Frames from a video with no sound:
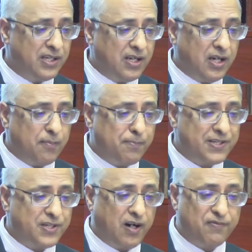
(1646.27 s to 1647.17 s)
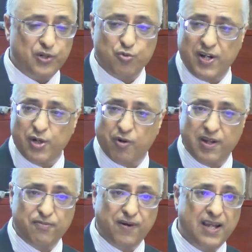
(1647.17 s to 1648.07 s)
But after
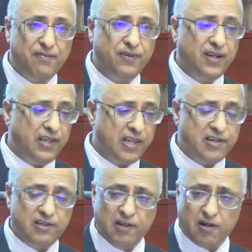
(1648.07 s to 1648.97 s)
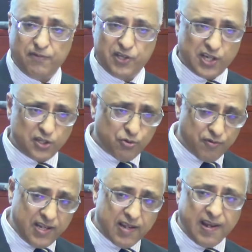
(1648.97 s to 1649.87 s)
2025, there is a lot of discussion to
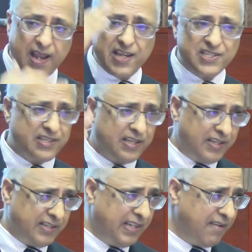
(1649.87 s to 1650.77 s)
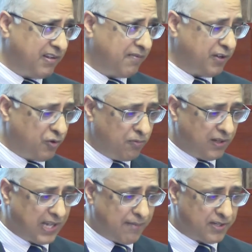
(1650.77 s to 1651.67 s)
really raise the level of the global
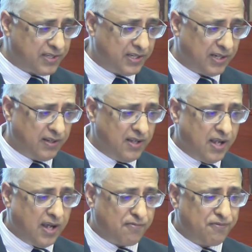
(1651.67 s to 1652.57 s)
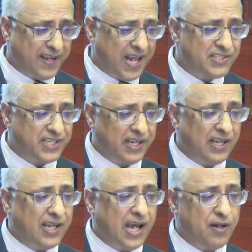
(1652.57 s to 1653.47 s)
climate financing.
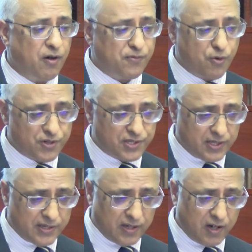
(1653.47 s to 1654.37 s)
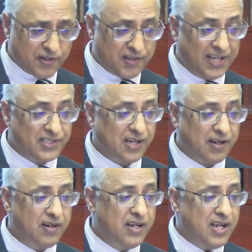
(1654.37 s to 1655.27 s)
And of course, the other things are
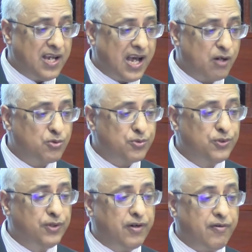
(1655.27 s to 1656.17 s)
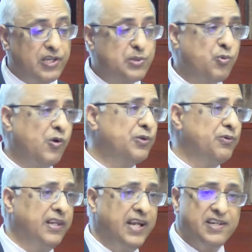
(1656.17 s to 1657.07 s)
how to respond to the
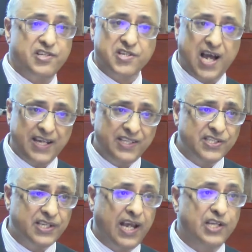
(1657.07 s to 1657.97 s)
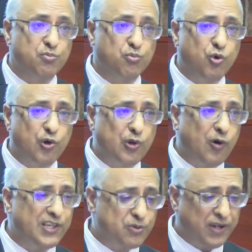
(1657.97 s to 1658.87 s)
latest science as more
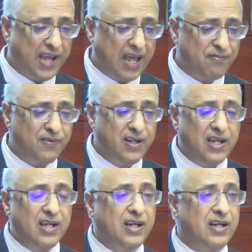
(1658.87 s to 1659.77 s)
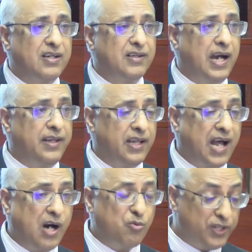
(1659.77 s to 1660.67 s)
knowledge we have, and
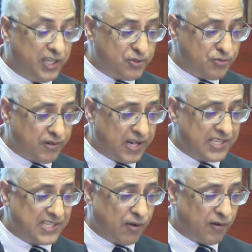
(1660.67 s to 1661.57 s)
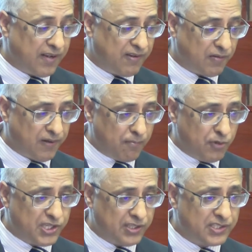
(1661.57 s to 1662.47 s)
how we need to raise our level of
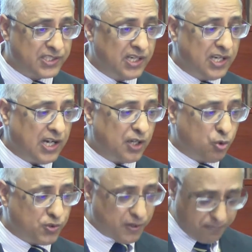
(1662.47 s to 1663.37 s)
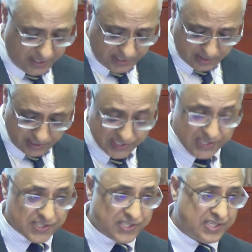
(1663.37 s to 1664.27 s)
emissions. Those are being
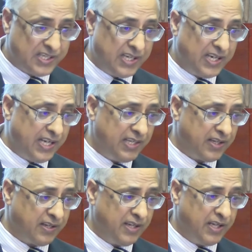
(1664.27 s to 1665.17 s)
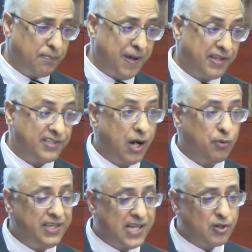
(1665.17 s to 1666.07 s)
discussed in the Paris. Now,
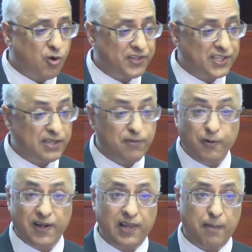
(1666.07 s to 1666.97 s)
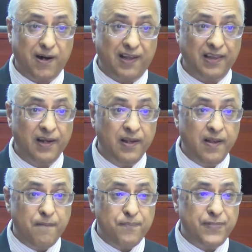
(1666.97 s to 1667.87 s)
in that context, if you look at
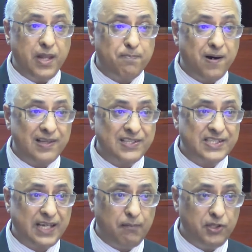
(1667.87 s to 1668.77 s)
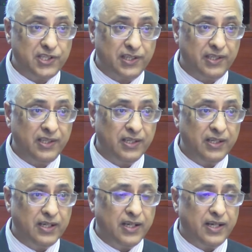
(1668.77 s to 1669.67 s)
Nepal's emission,
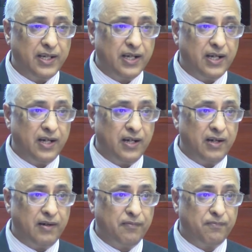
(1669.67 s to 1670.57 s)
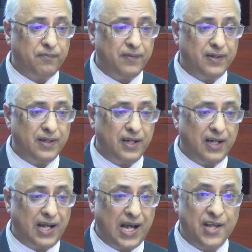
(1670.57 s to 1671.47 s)

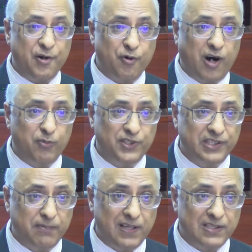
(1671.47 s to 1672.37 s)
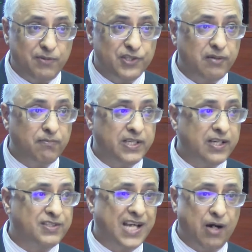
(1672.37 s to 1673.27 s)
I don't know how much is Nepal's emission
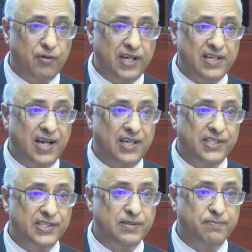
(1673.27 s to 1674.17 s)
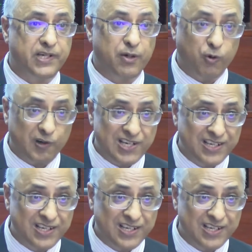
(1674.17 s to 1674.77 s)
because our data is pretty old.